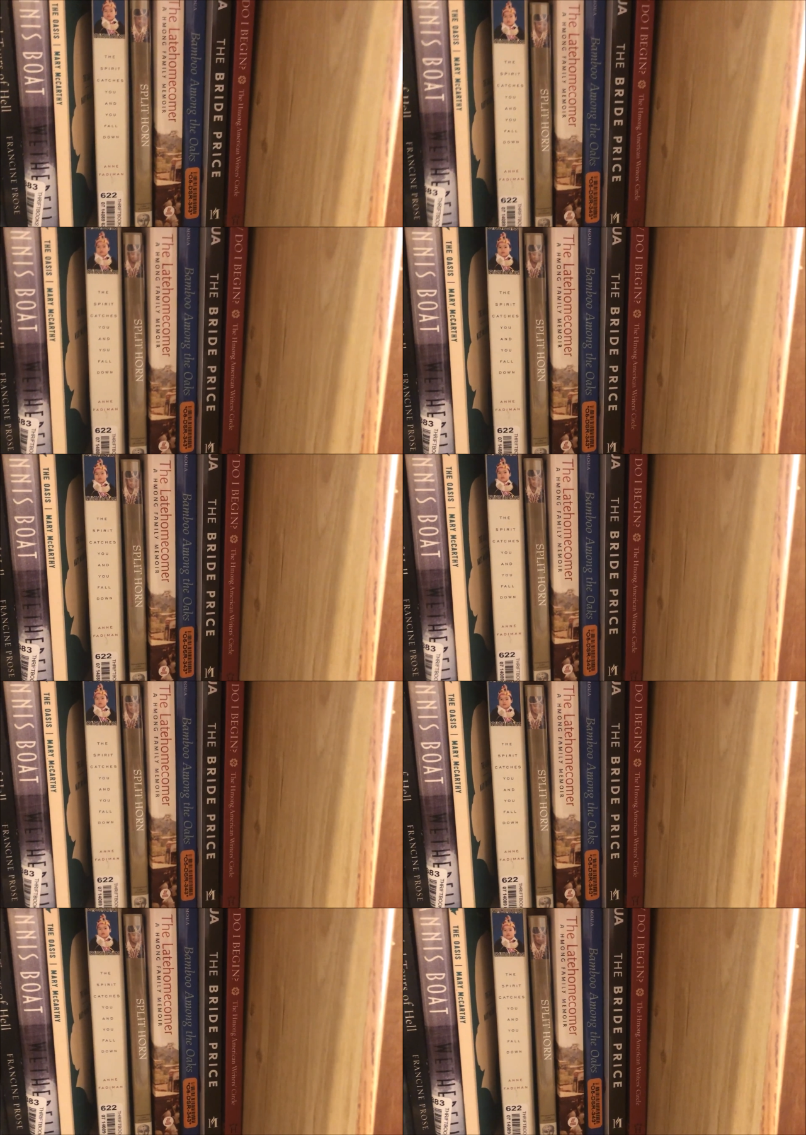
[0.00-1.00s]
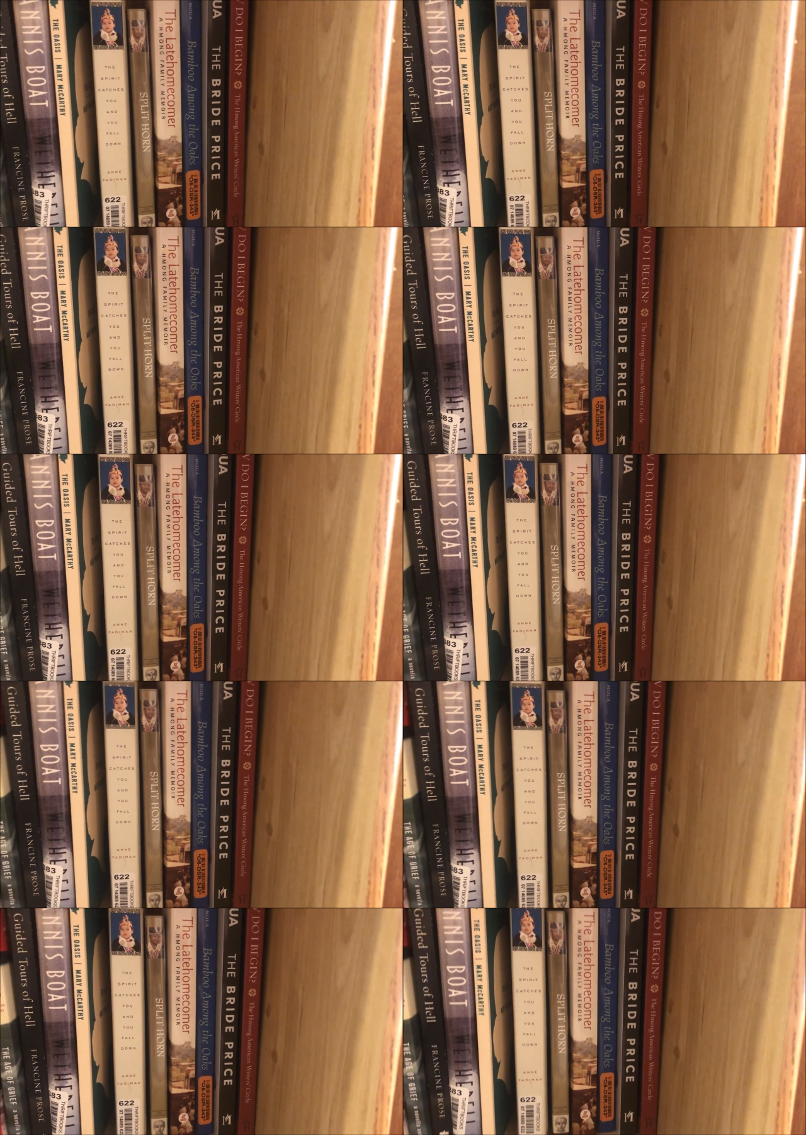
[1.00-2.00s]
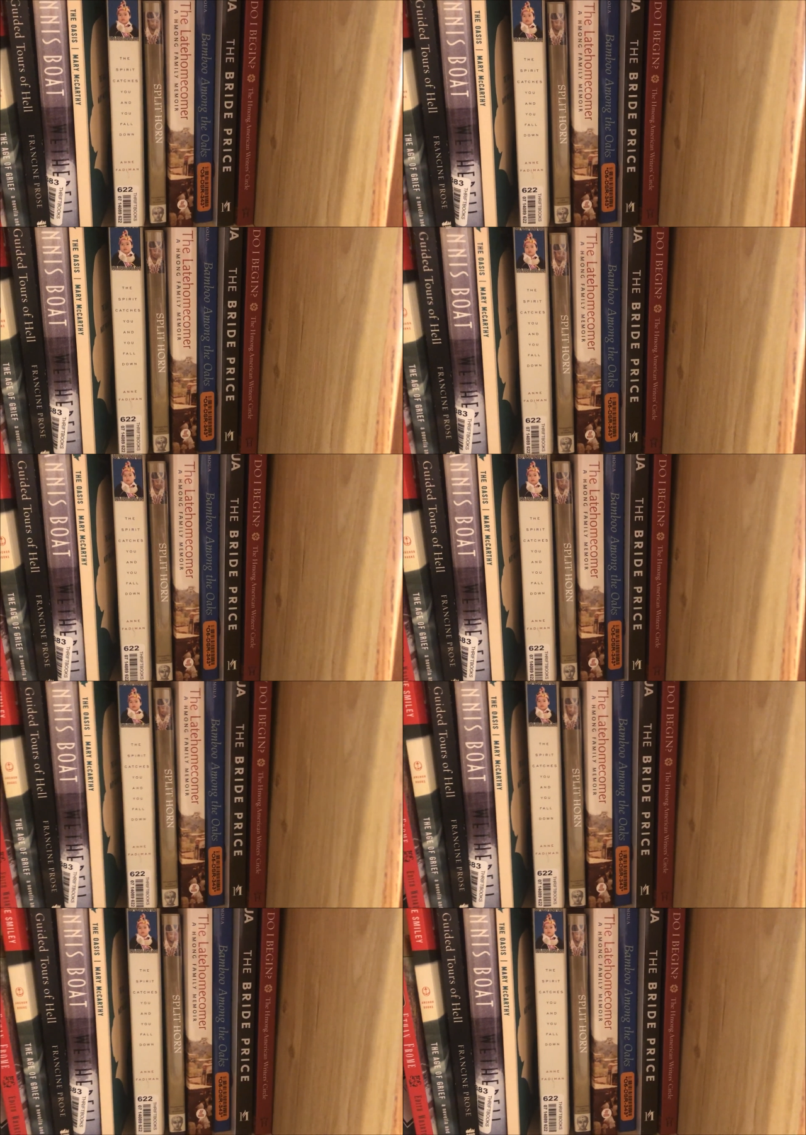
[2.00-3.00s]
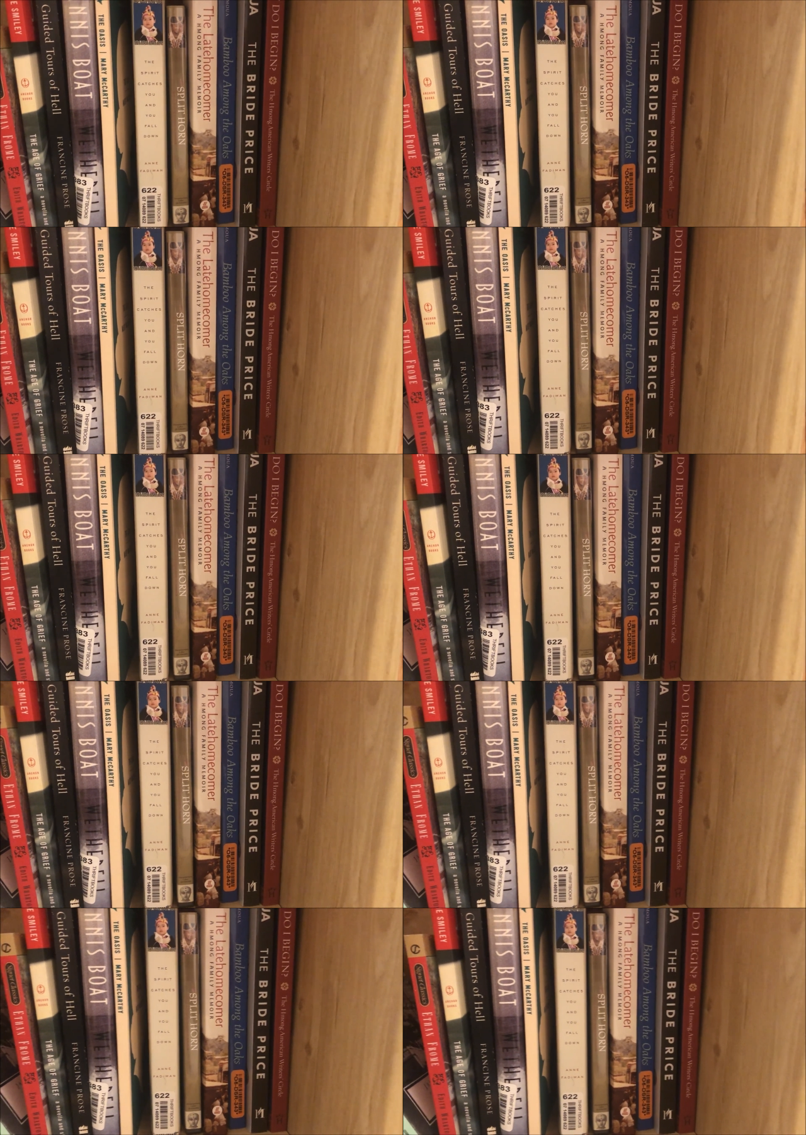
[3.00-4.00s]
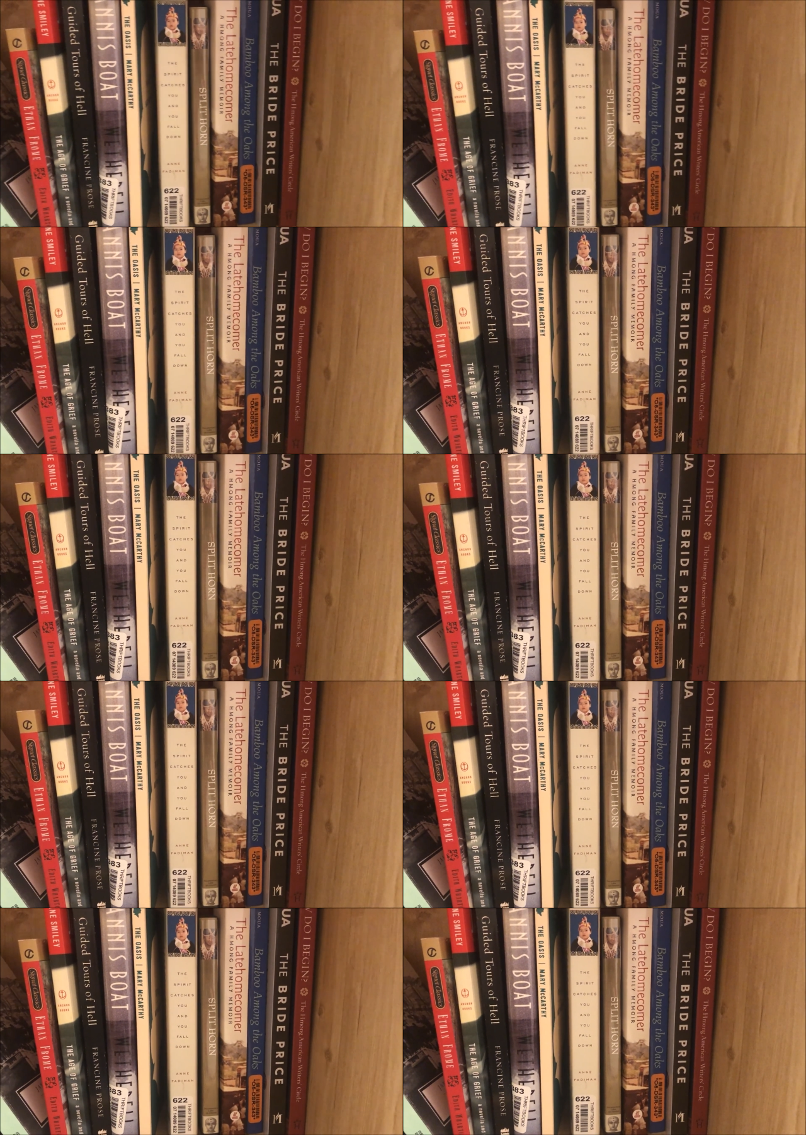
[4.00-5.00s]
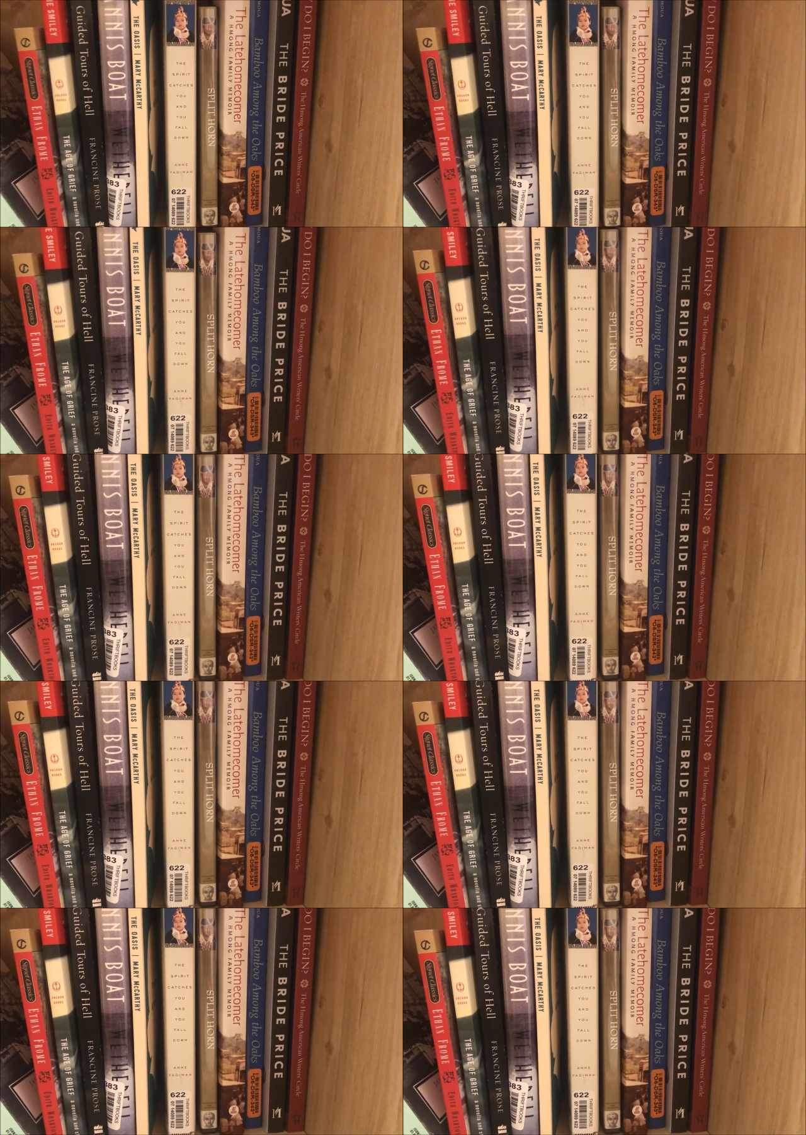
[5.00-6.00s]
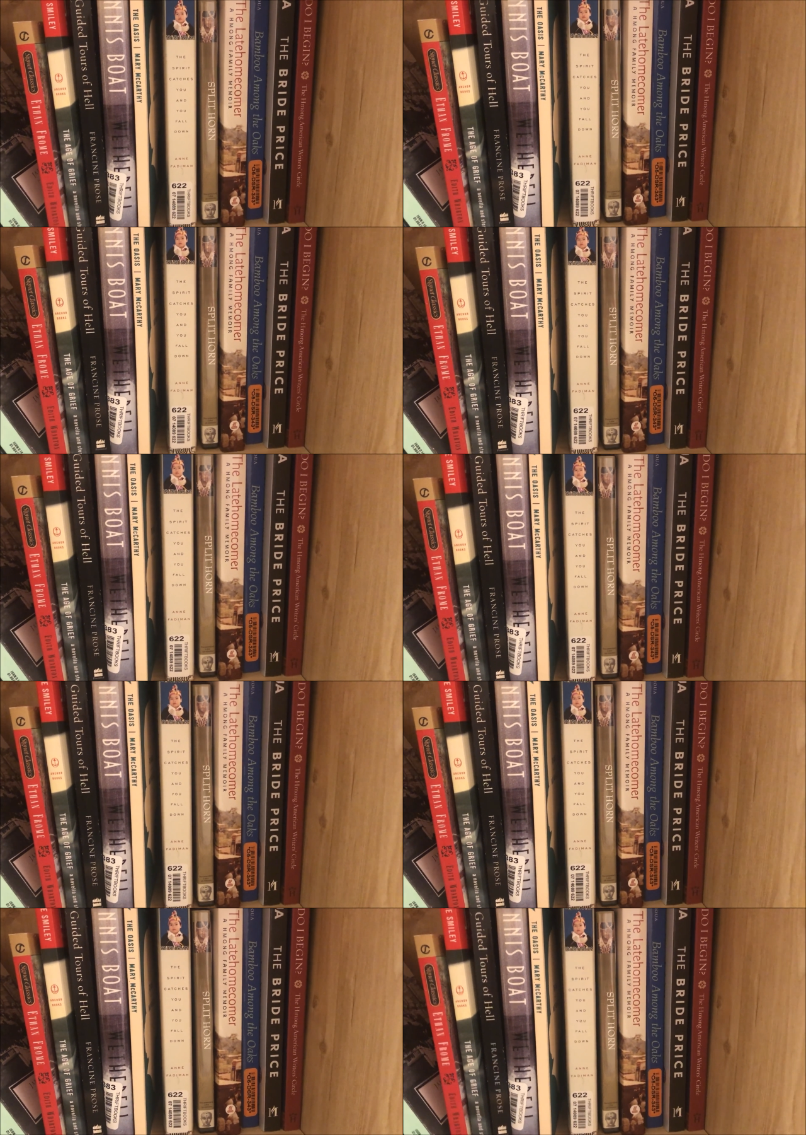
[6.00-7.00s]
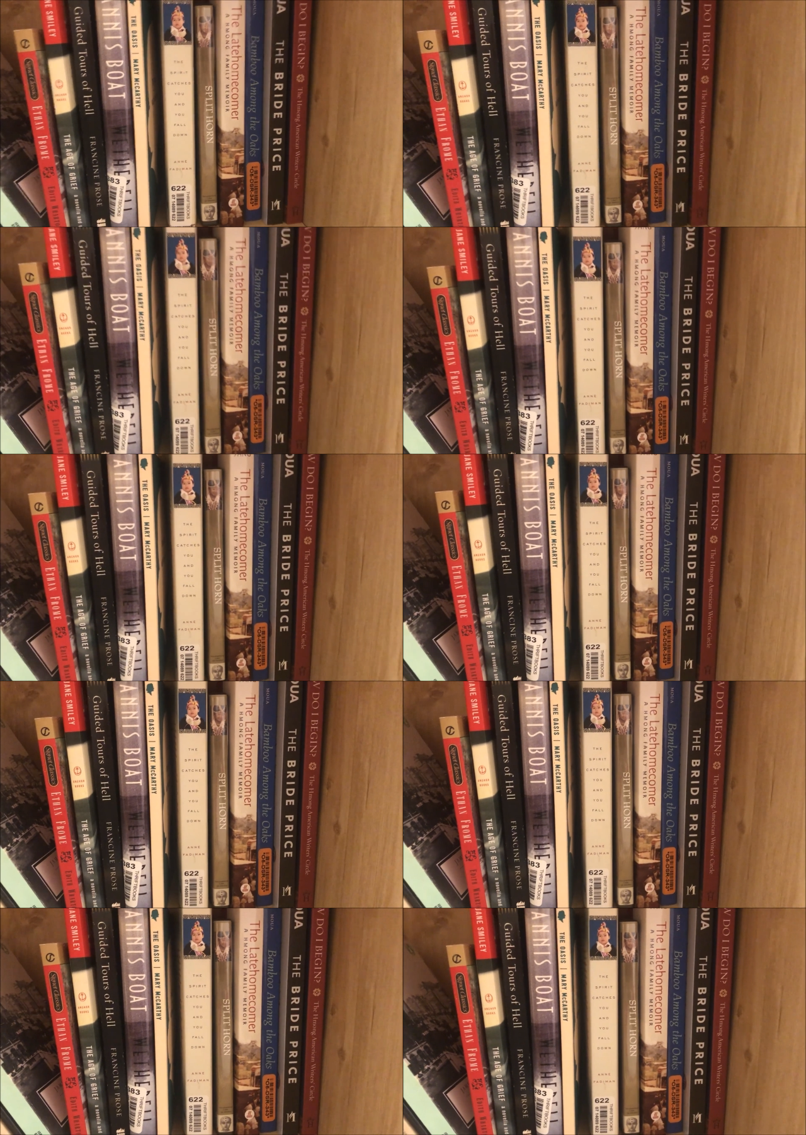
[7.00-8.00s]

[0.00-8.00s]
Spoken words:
[unreadable: no face in view]